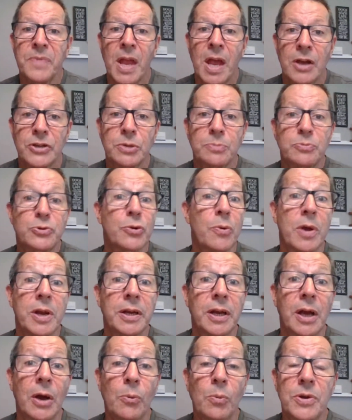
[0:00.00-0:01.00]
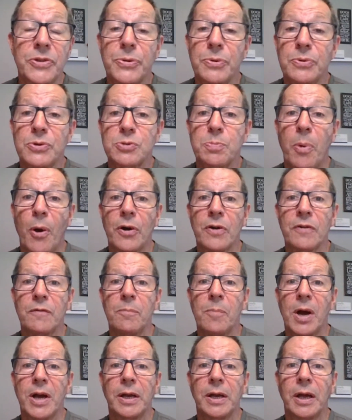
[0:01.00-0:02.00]
some training I went through as part of
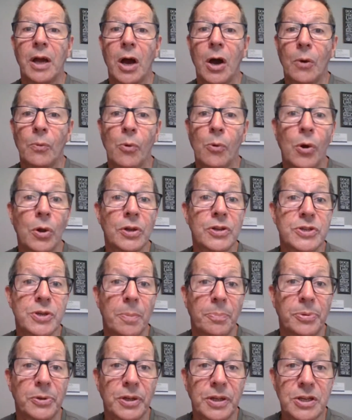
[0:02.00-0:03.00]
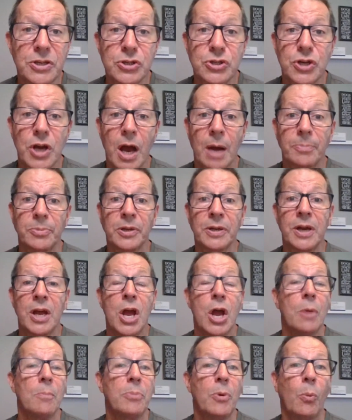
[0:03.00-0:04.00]
my role as a police chaplain.
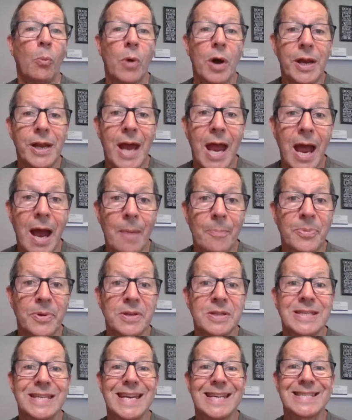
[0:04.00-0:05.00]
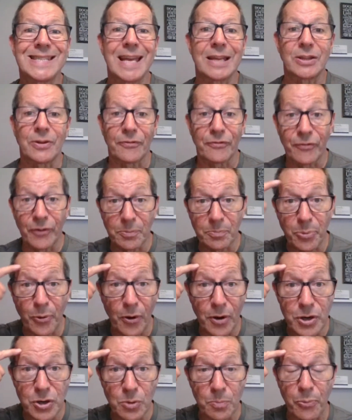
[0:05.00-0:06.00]
But what happens is that the front
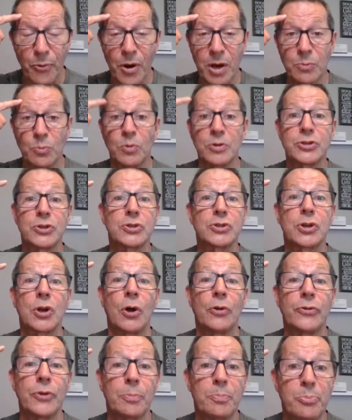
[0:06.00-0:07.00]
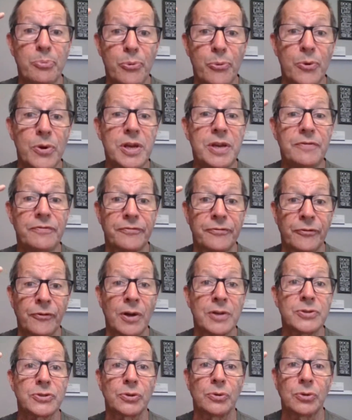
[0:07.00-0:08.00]
part of your brain, which is called the
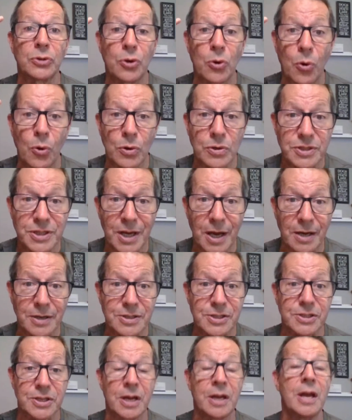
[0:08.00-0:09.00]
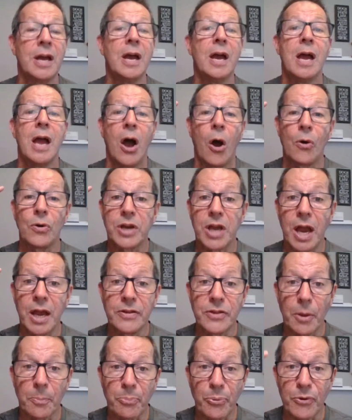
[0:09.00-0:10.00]
prefrontal cortex. Okay,
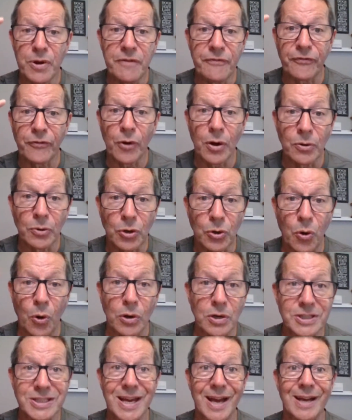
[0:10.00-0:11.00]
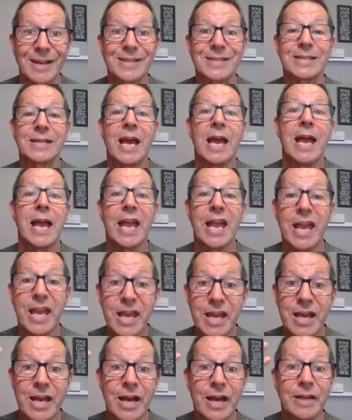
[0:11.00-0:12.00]
the prefrontal cortex,
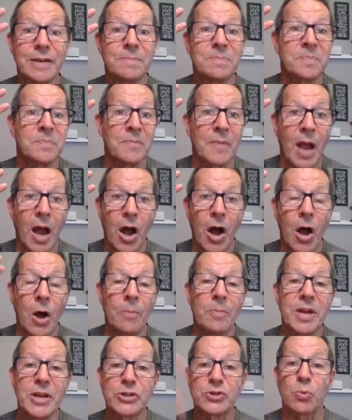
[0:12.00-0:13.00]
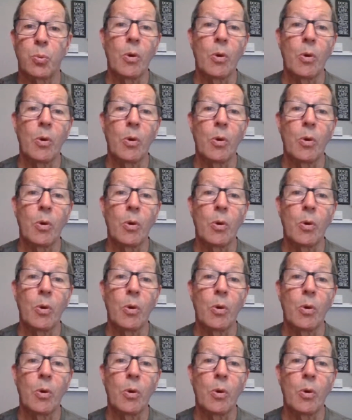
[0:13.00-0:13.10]
it is